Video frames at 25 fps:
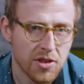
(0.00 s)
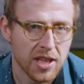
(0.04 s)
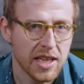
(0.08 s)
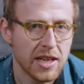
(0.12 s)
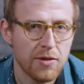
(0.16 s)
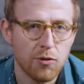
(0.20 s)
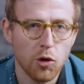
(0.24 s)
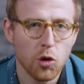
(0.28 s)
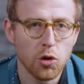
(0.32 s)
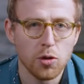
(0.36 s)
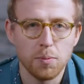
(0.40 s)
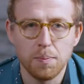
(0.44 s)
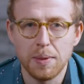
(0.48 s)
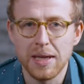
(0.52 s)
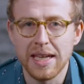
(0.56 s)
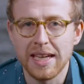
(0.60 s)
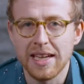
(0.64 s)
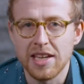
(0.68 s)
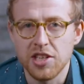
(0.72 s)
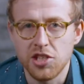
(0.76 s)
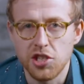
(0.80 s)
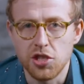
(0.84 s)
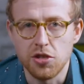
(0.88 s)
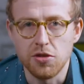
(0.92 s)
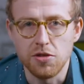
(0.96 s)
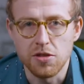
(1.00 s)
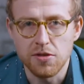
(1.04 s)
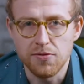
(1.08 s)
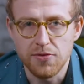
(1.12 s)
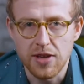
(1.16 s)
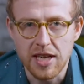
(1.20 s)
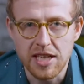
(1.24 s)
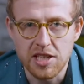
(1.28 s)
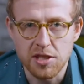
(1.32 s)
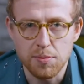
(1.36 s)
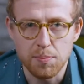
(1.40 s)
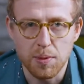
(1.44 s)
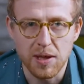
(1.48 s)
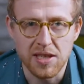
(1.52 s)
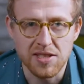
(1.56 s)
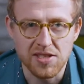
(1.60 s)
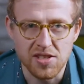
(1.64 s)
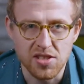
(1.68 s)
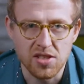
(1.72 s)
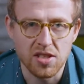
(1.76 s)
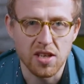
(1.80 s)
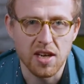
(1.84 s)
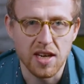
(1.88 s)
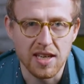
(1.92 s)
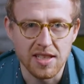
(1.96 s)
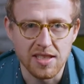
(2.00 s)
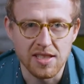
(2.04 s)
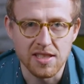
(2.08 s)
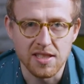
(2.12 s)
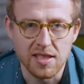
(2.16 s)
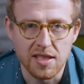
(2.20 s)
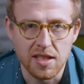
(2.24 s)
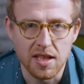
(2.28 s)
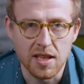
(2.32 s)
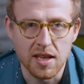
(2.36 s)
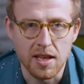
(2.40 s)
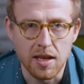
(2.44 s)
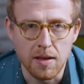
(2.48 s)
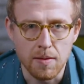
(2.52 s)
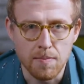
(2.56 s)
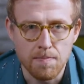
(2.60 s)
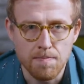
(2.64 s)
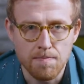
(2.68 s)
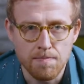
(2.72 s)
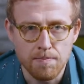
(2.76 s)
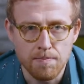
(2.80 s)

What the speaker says: Think of all the big issues faced by society today.